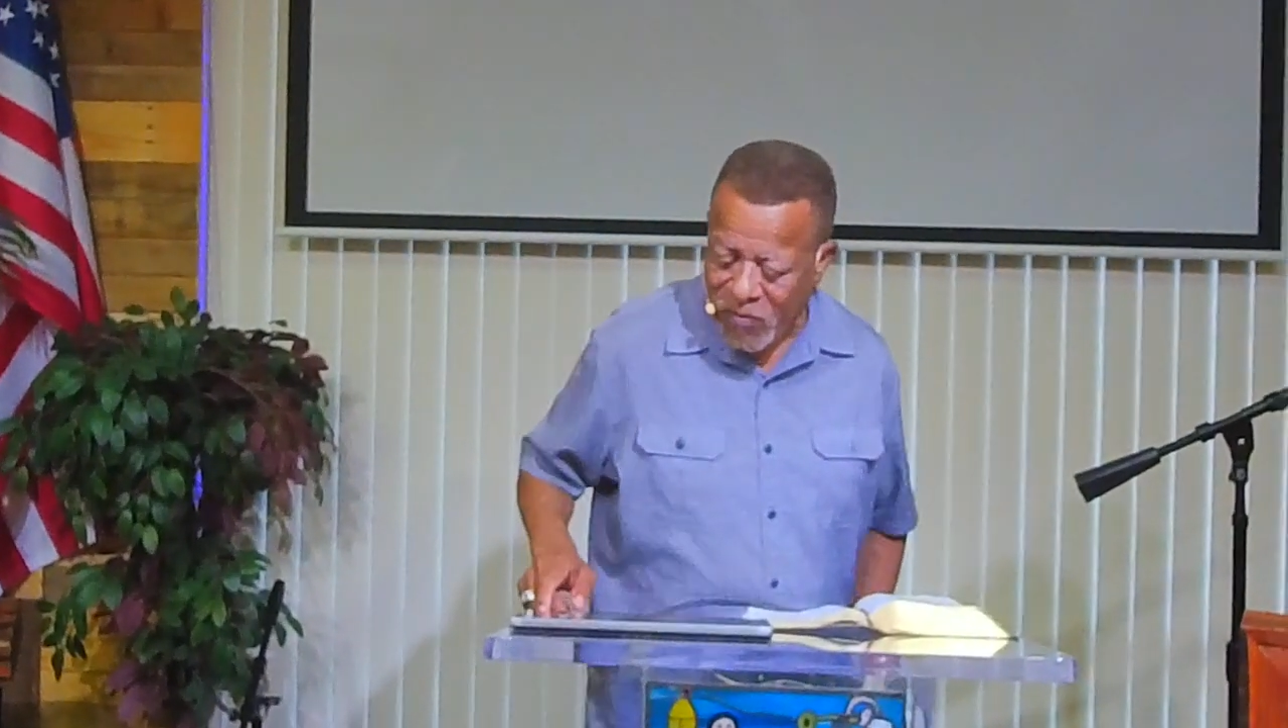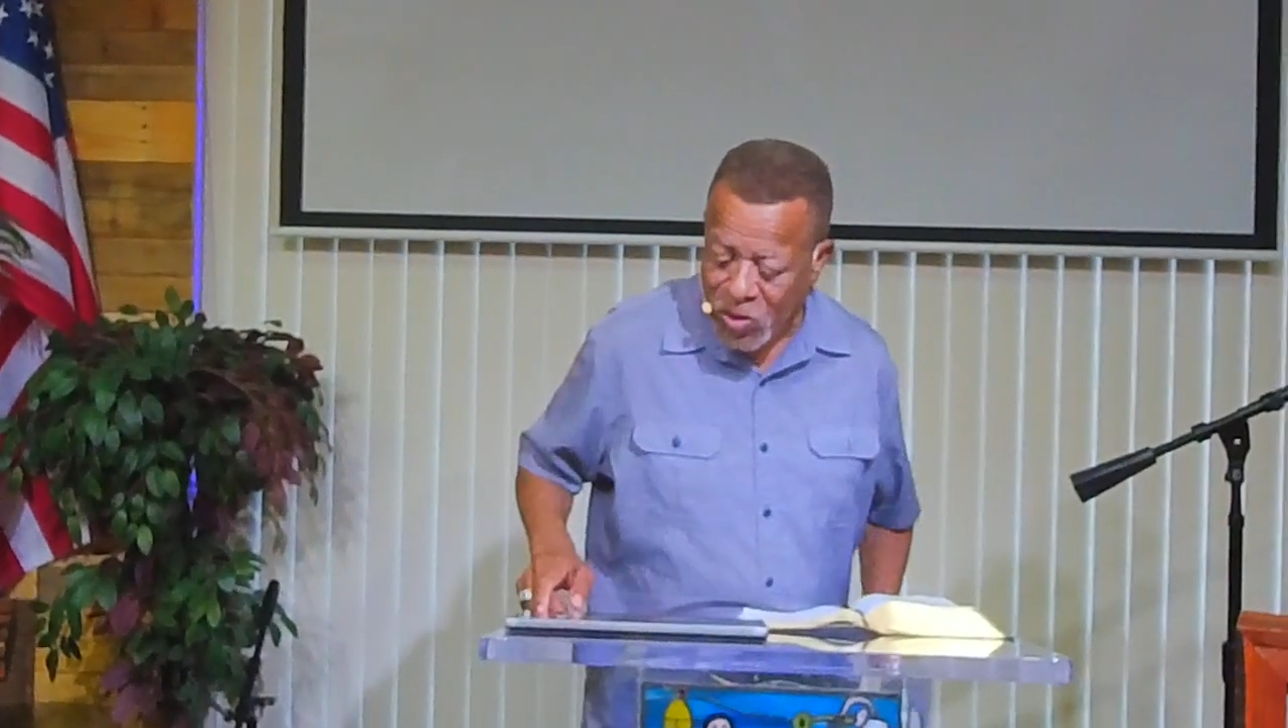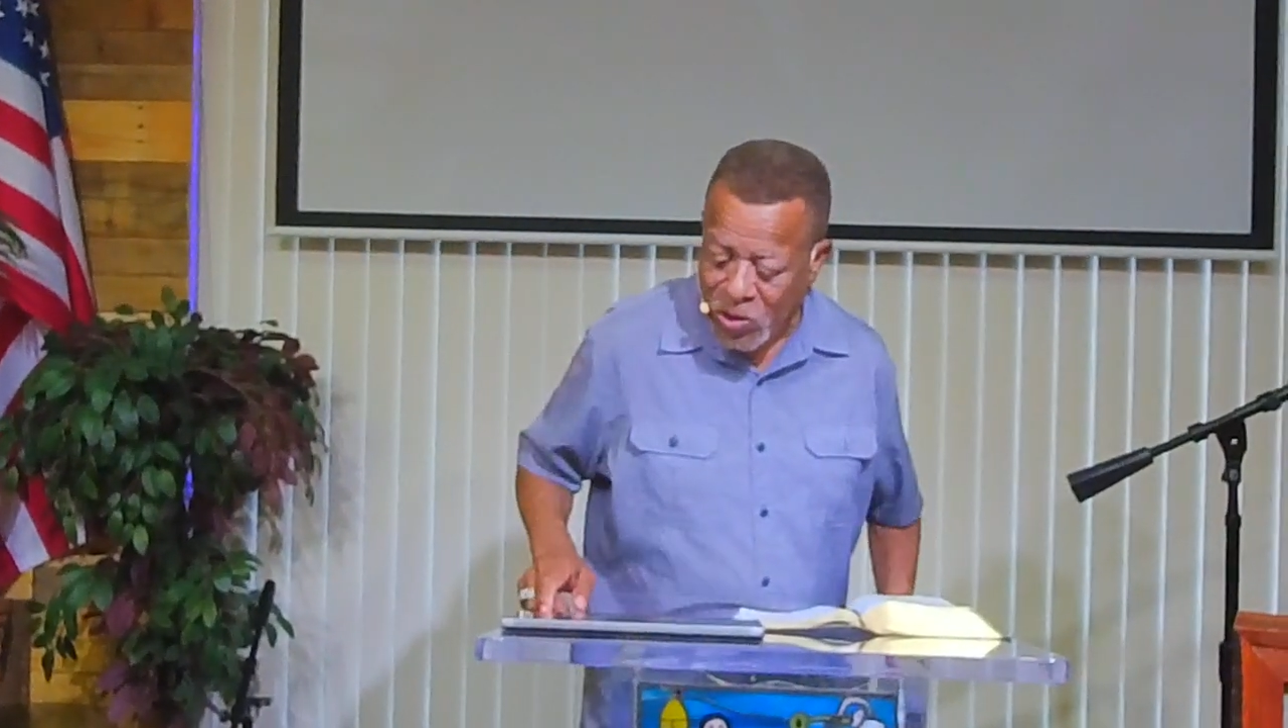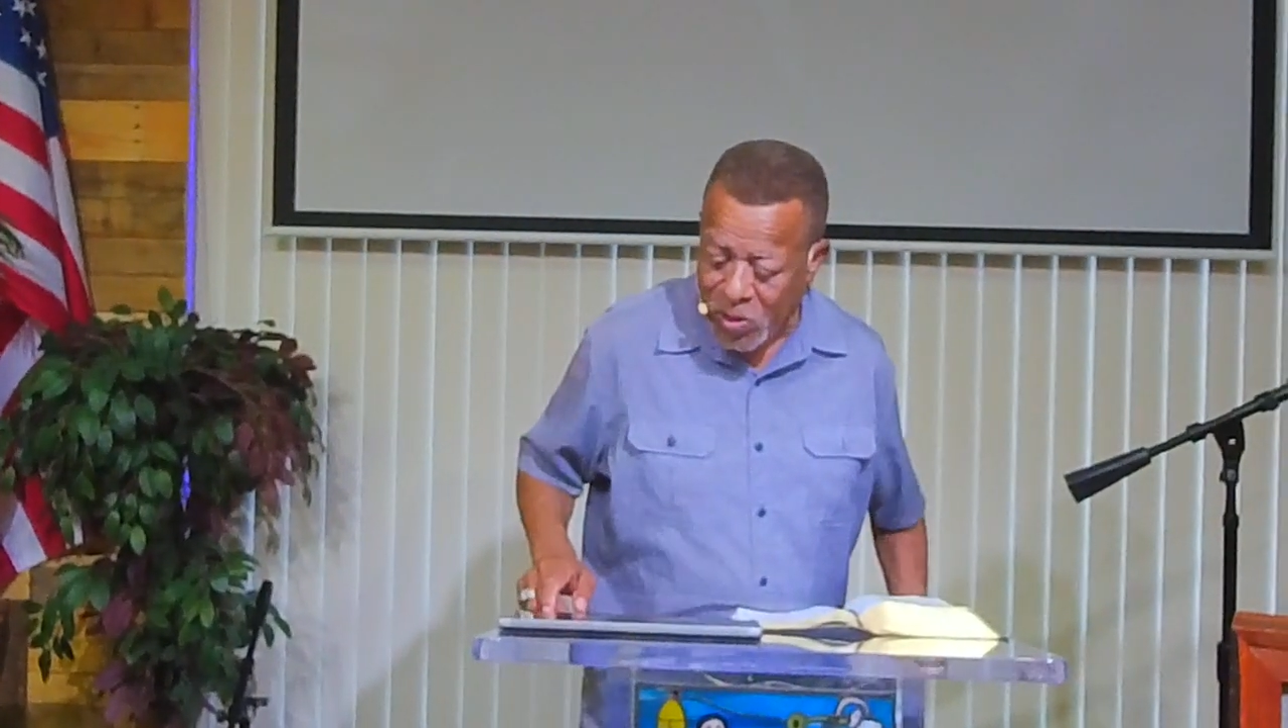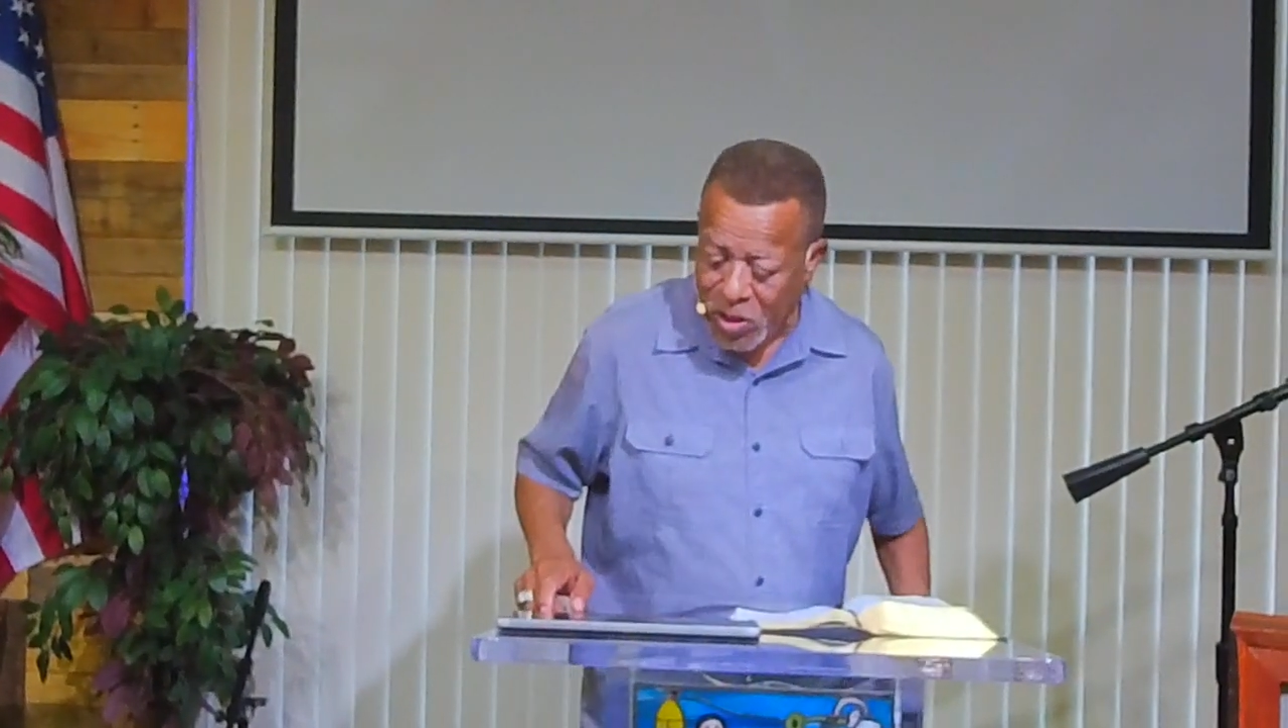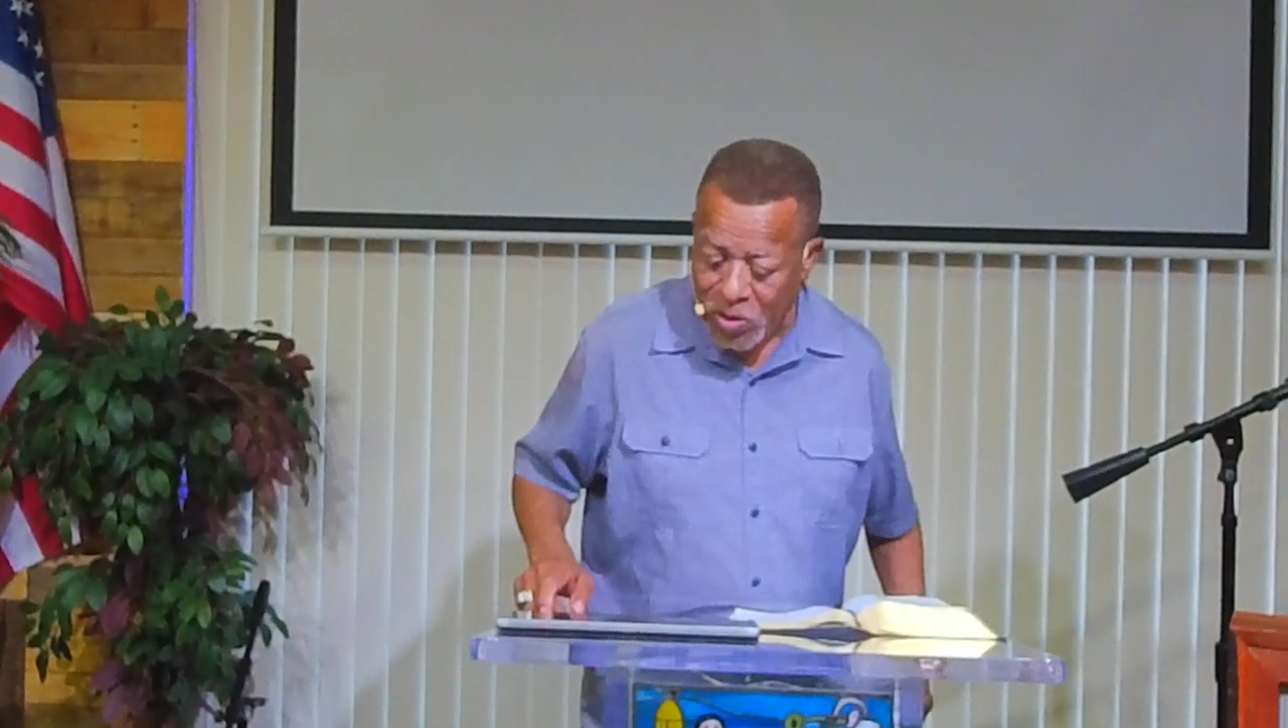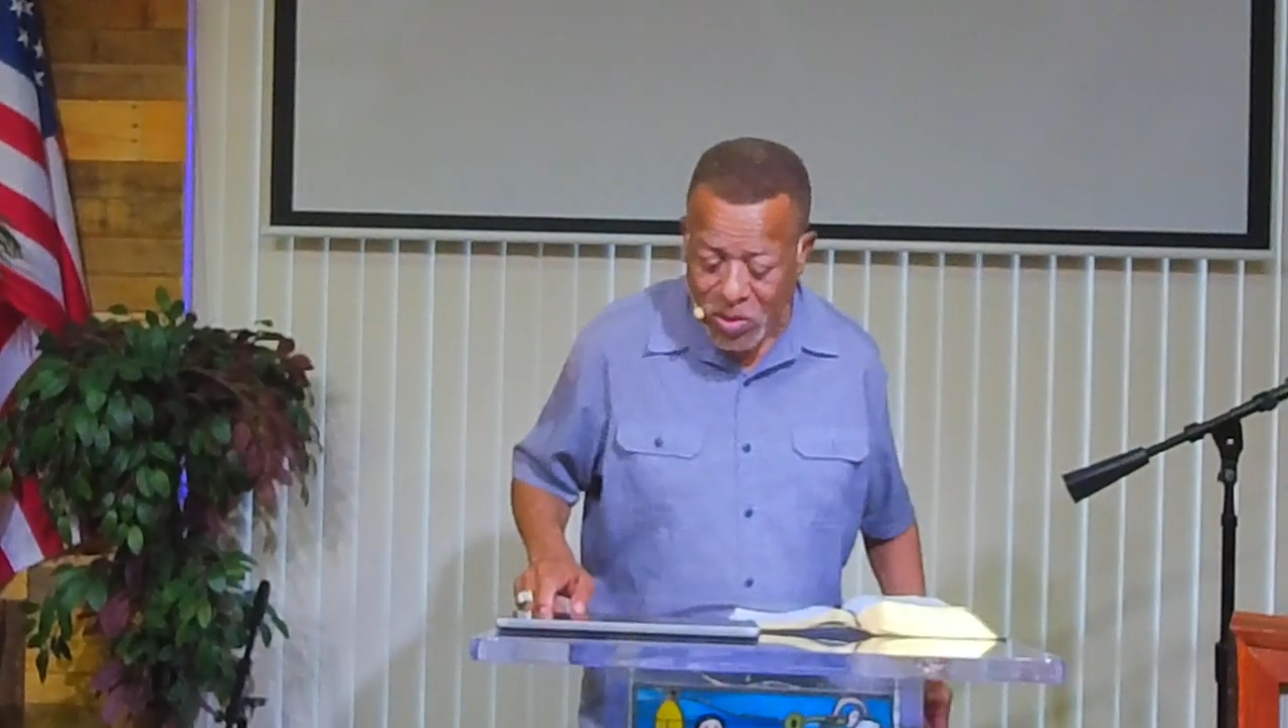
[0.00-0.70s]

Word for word: verse 22